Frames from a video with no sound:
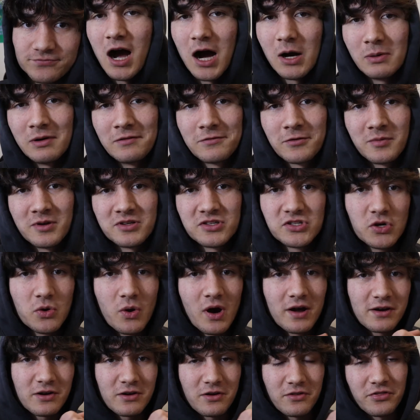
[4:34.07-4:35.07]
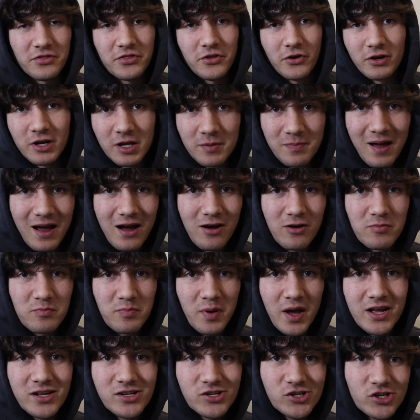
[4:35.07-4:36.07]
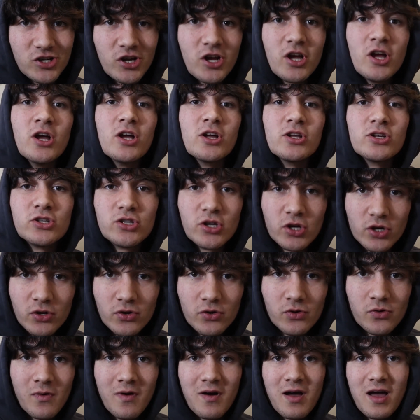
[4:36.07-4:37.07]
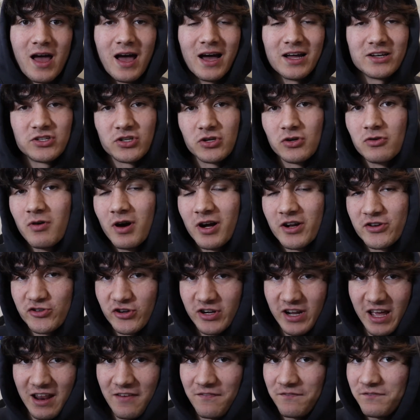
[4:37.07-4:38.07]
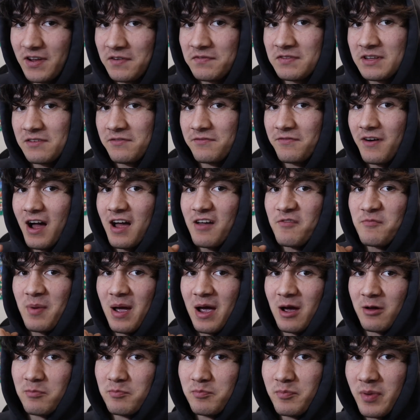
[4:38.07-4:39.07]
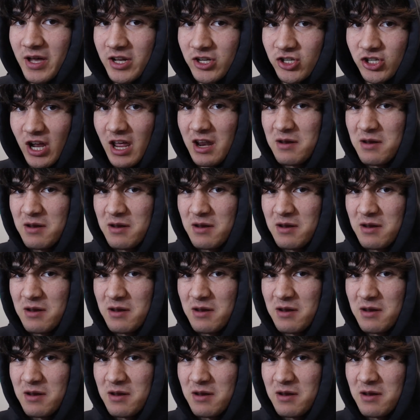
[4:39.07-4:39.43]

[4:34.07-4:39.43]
I went from a two hundred thirty pound bench to a two hundred fifty-five pound bench.